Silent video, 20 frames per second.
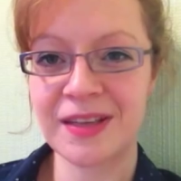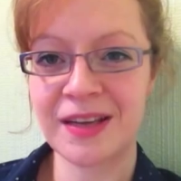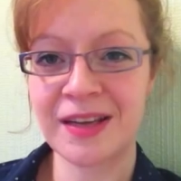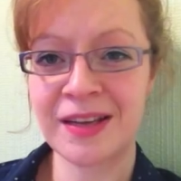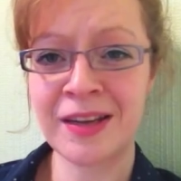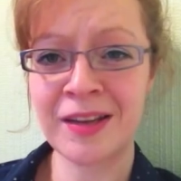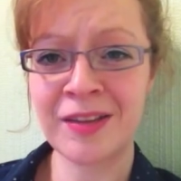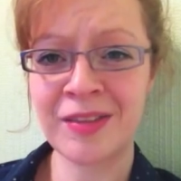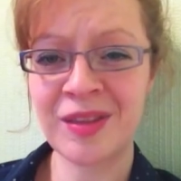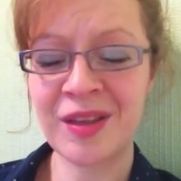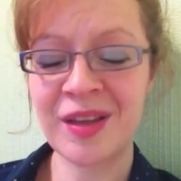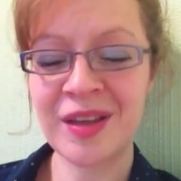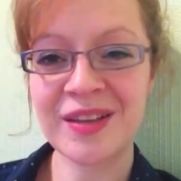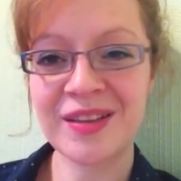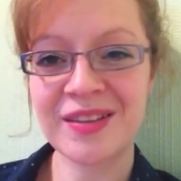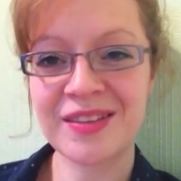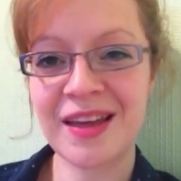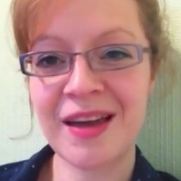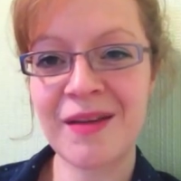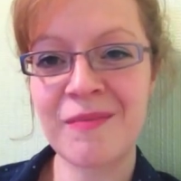And I
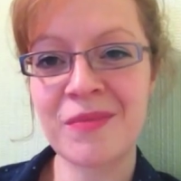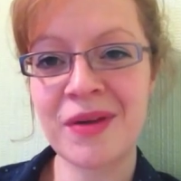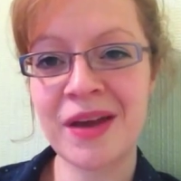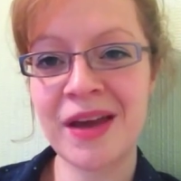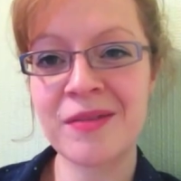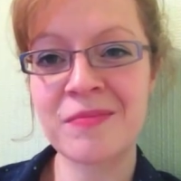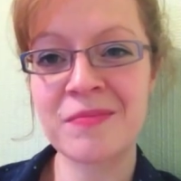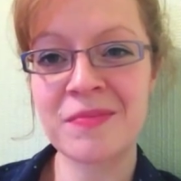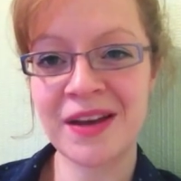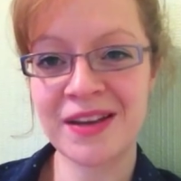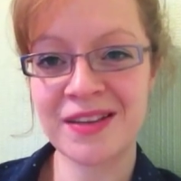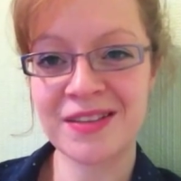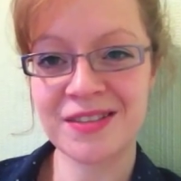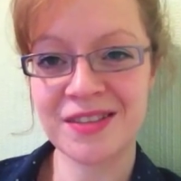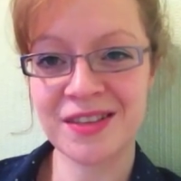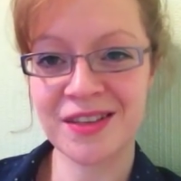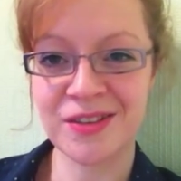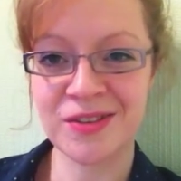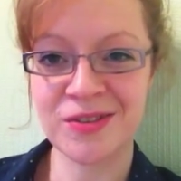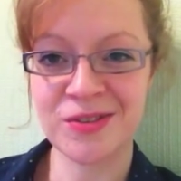think their main
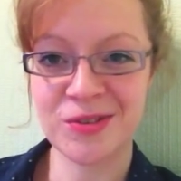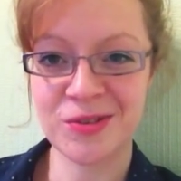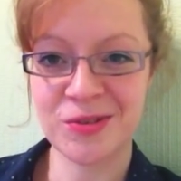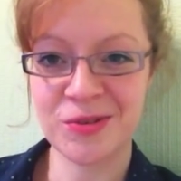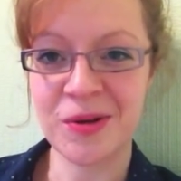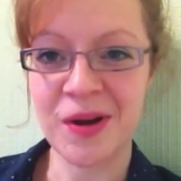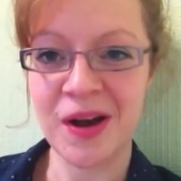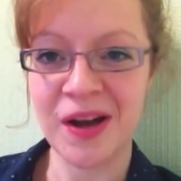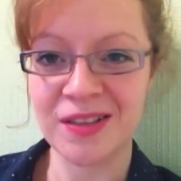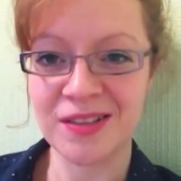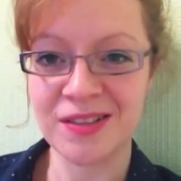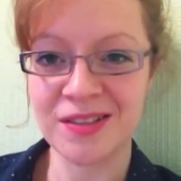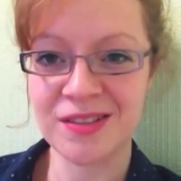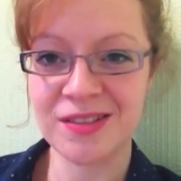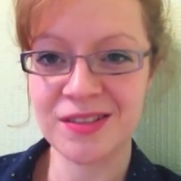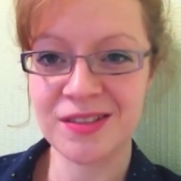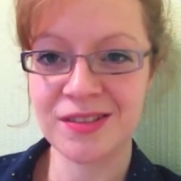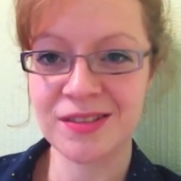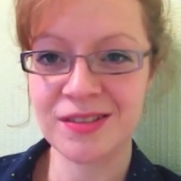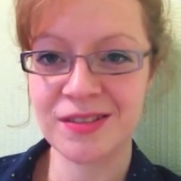message to
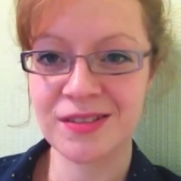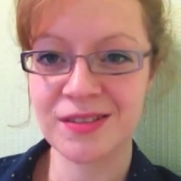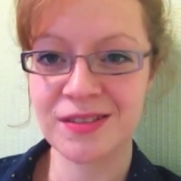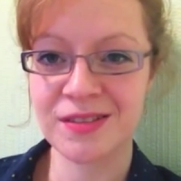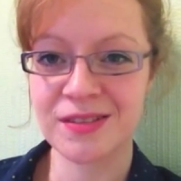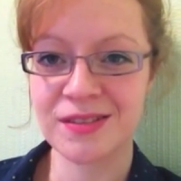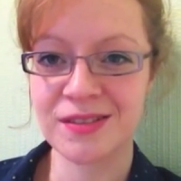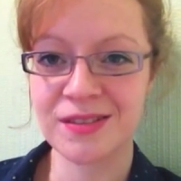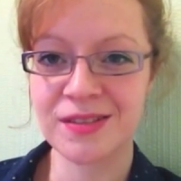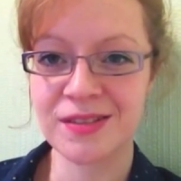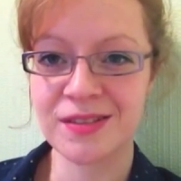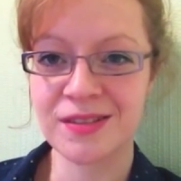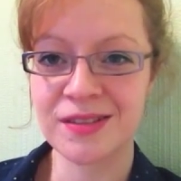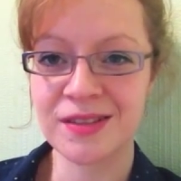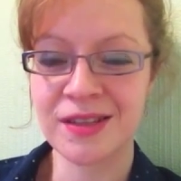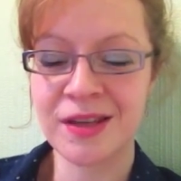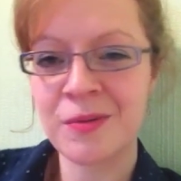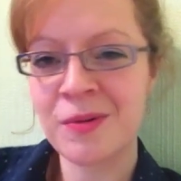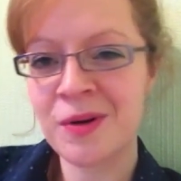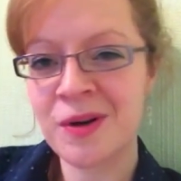us,
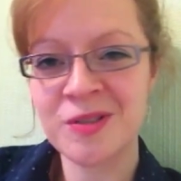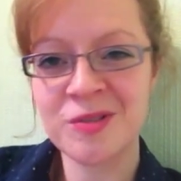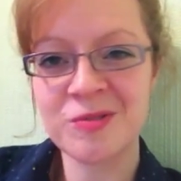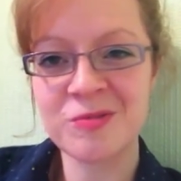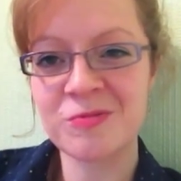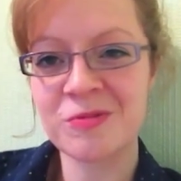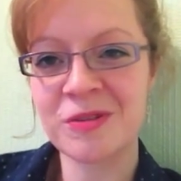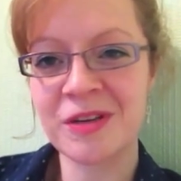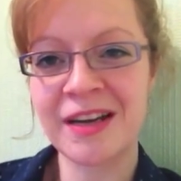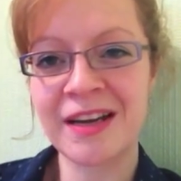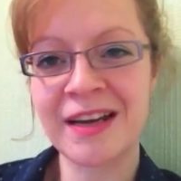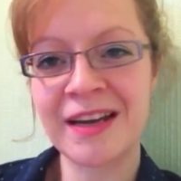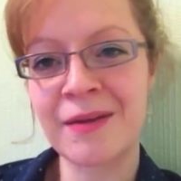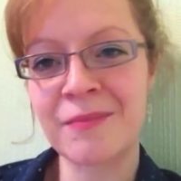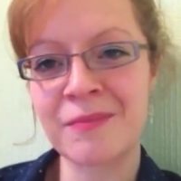there wasn't really a